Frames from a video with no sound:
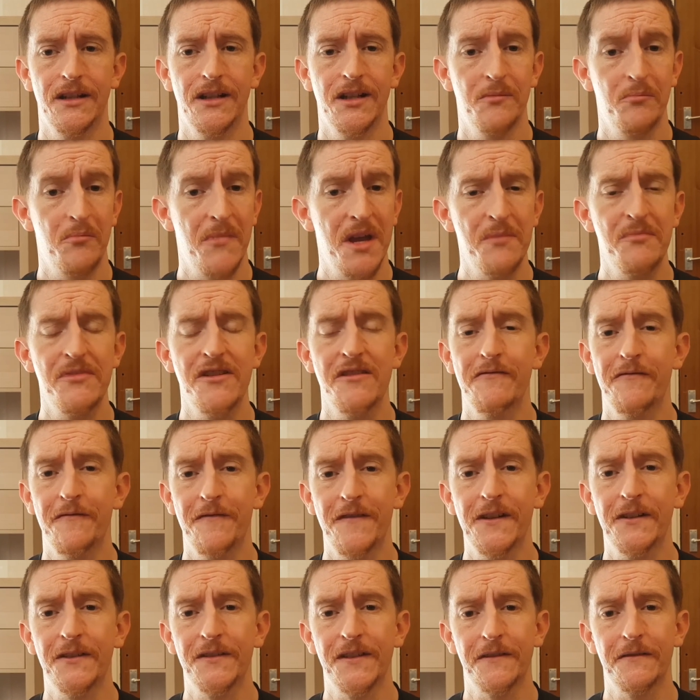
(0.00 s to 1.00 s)
Maybe you
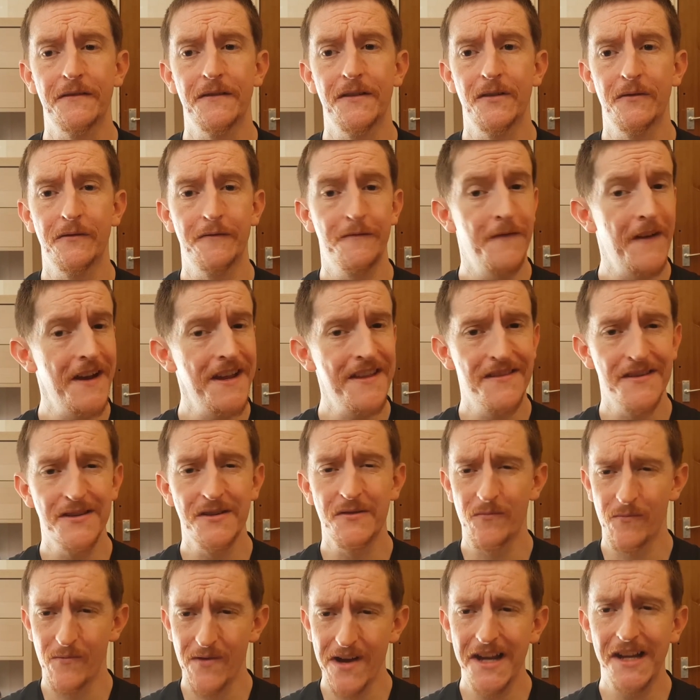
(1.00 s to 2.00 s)
feel that your faith is
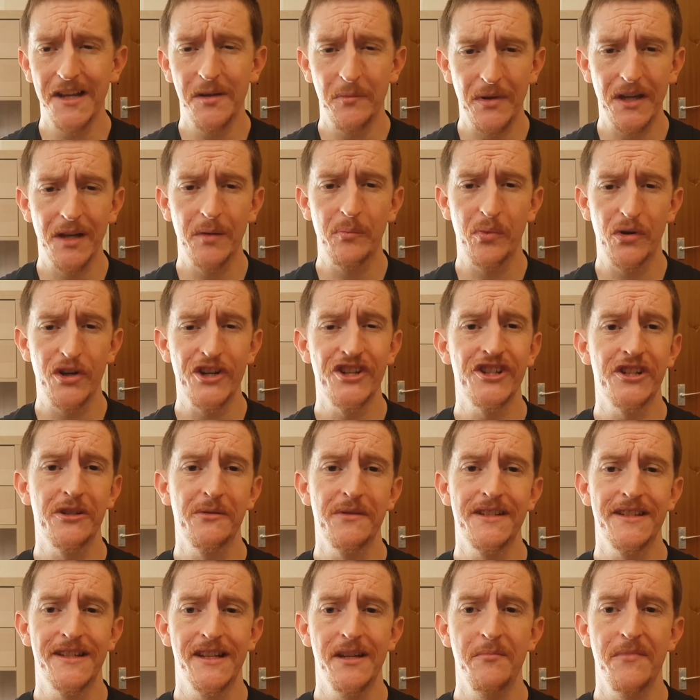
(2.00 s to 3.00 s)
really being pushed to
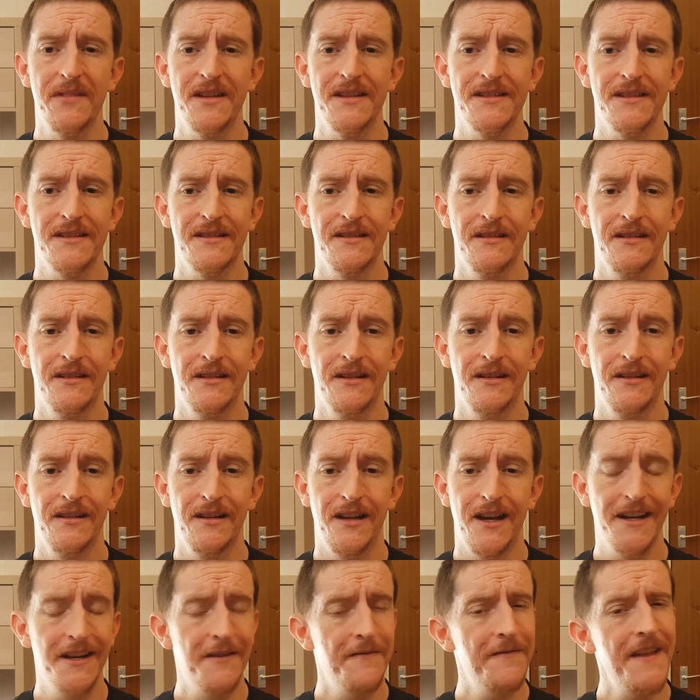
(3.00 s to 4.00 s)
its limits.
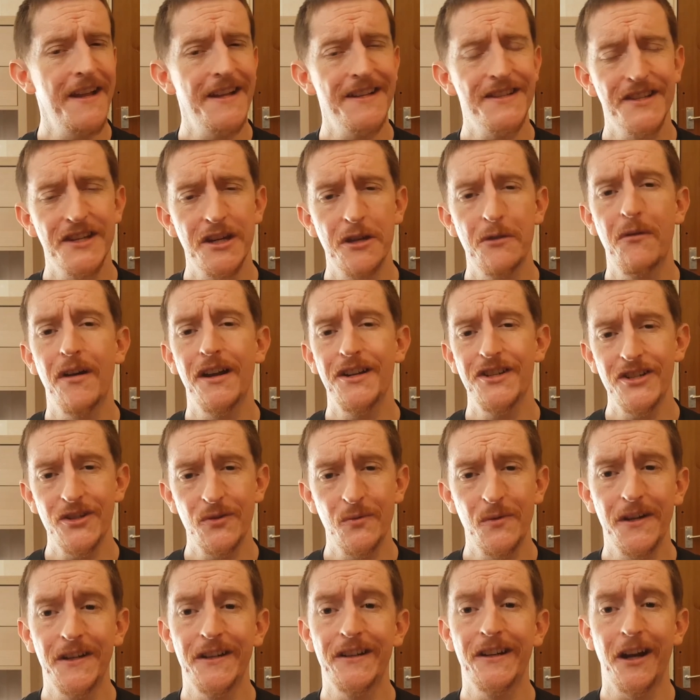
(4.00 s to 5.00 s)
And if that's you, I just
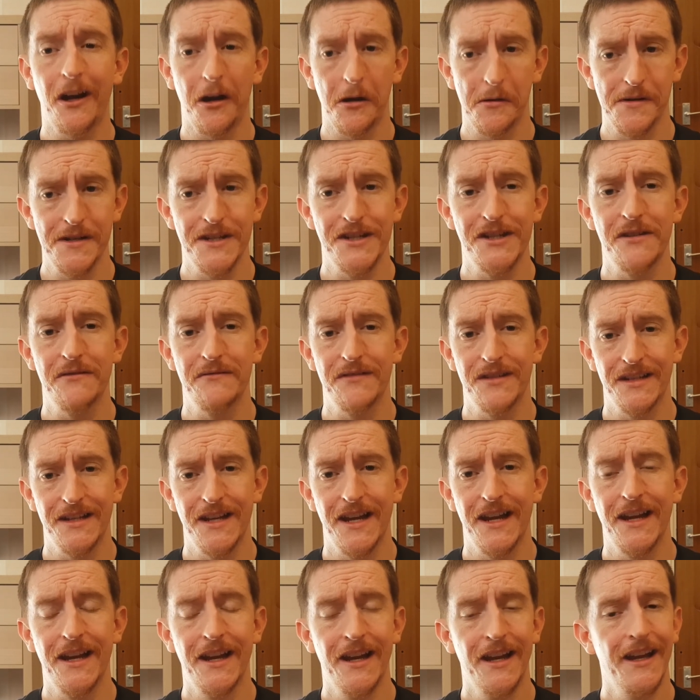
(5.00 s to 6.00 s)
want to encourage you
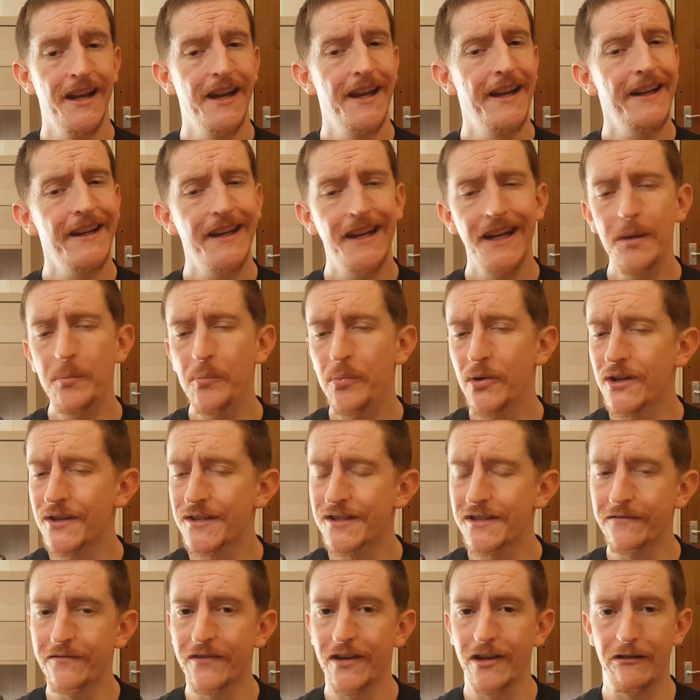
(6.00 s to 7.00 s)
today, keep
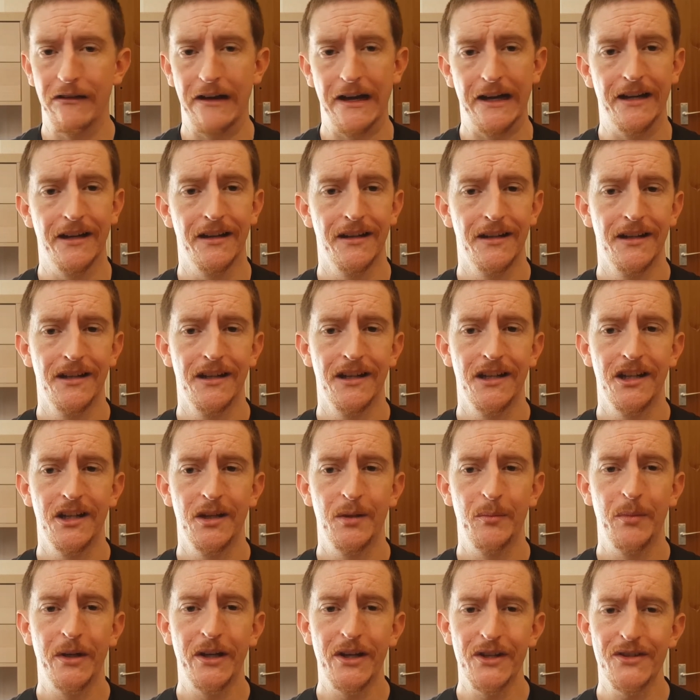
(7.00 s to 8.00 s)
persevering.
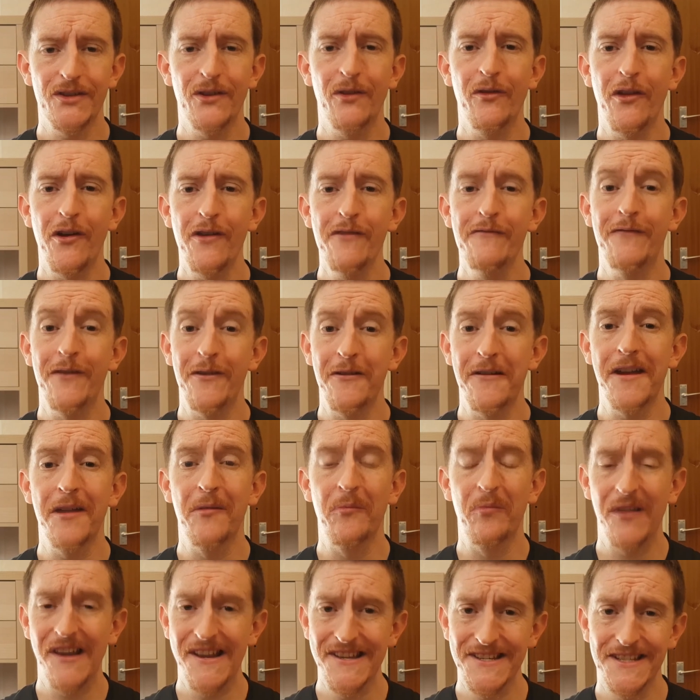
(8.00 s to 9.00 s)
Because although very
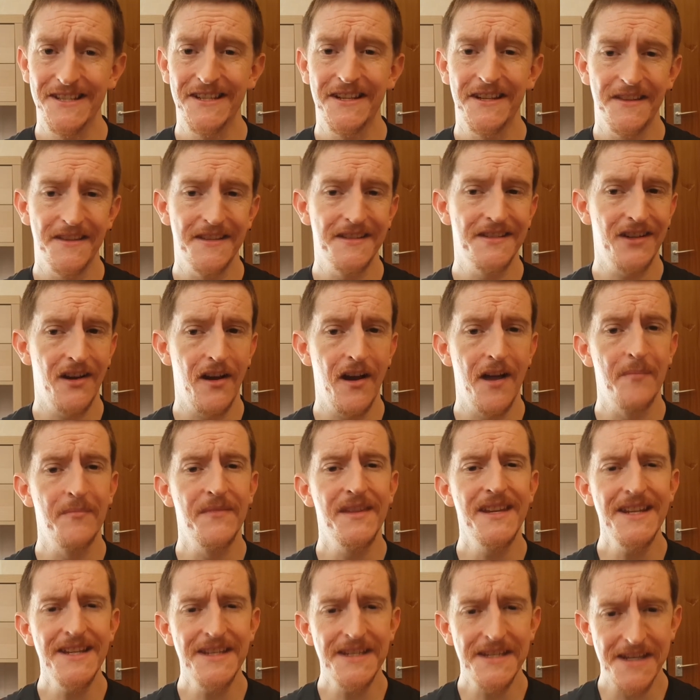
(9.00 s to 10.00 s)
unpleasant at the time,
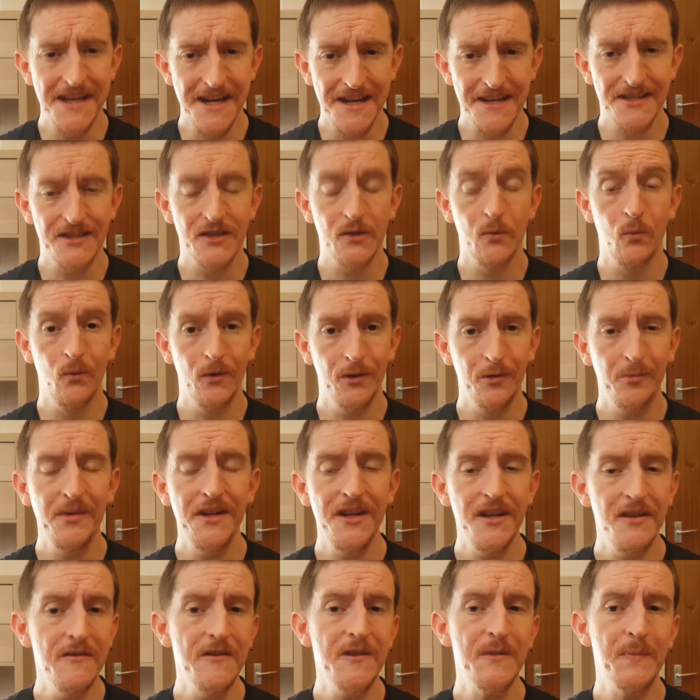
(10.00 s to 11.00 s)
these tests will be
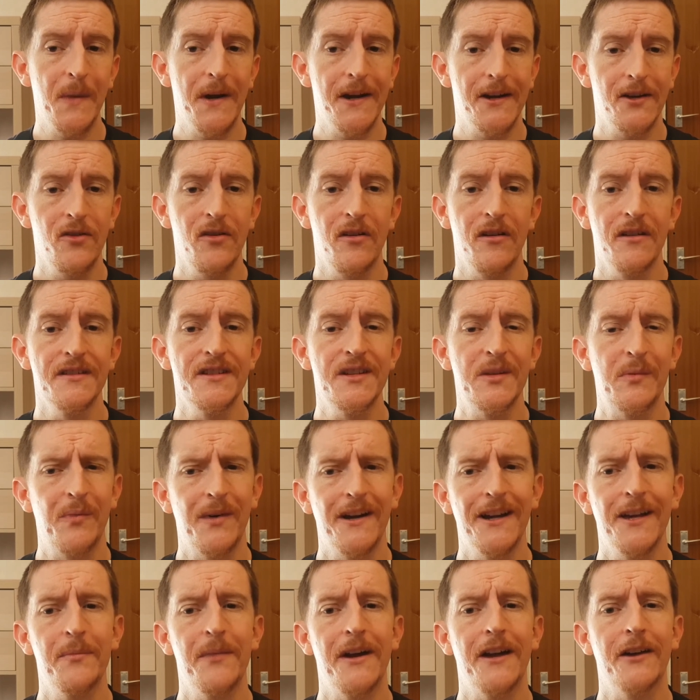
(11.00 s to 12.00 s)
used by God to bring
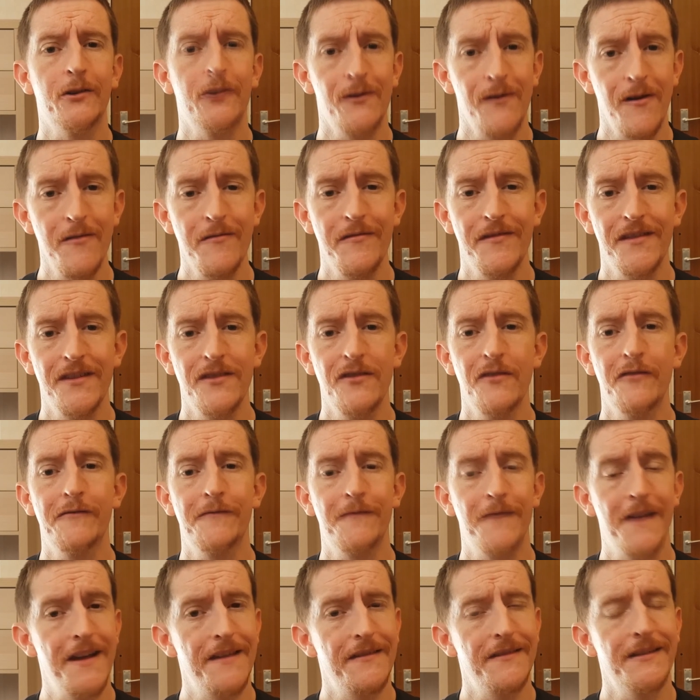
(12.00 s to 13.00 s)
about growth in your
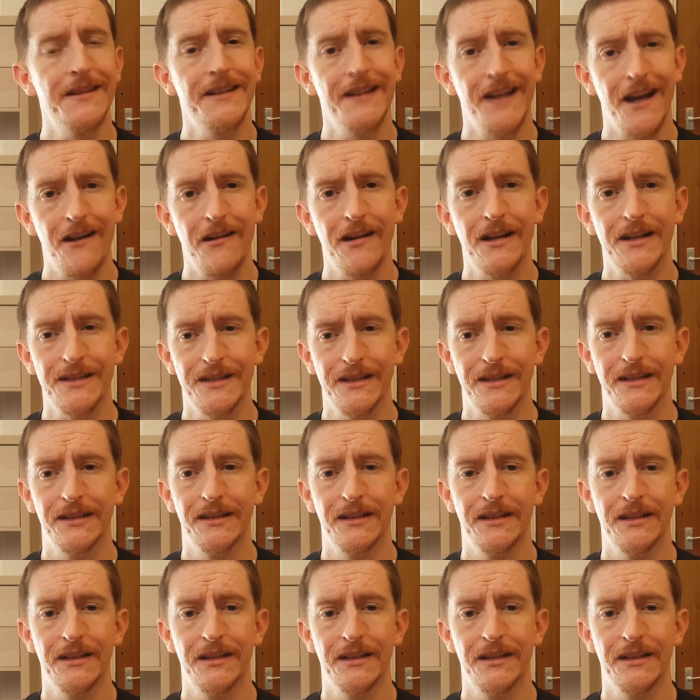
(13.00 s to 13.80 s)
faith and character.